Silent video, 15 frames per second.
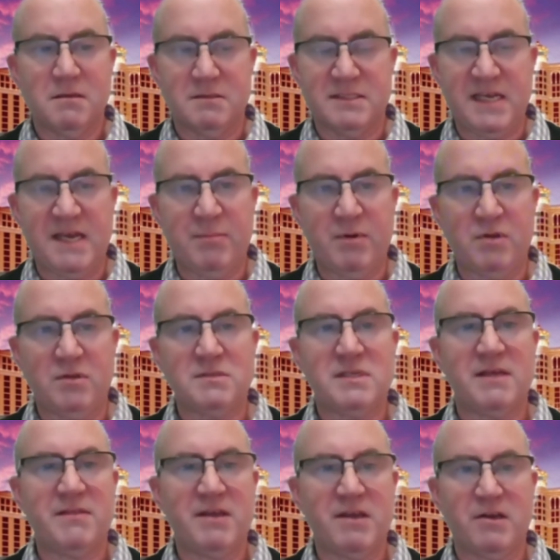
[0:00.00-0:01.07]
tables
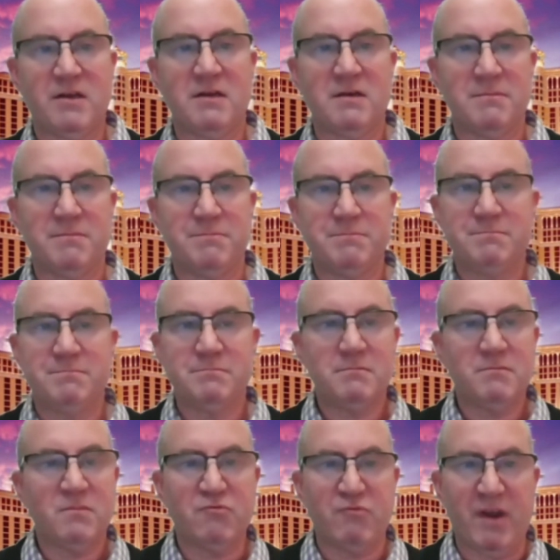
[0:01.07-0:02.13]
and they're going to
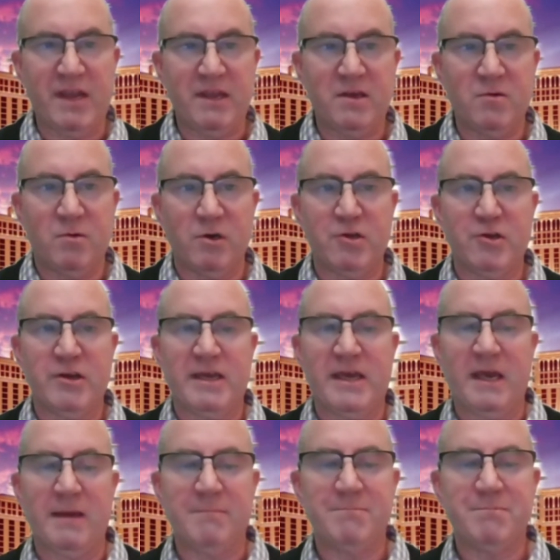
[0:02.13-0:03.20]
rate you on your
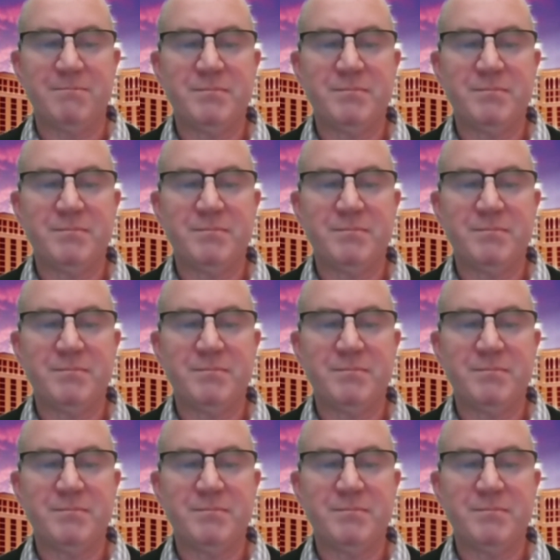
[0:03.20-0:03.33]
game.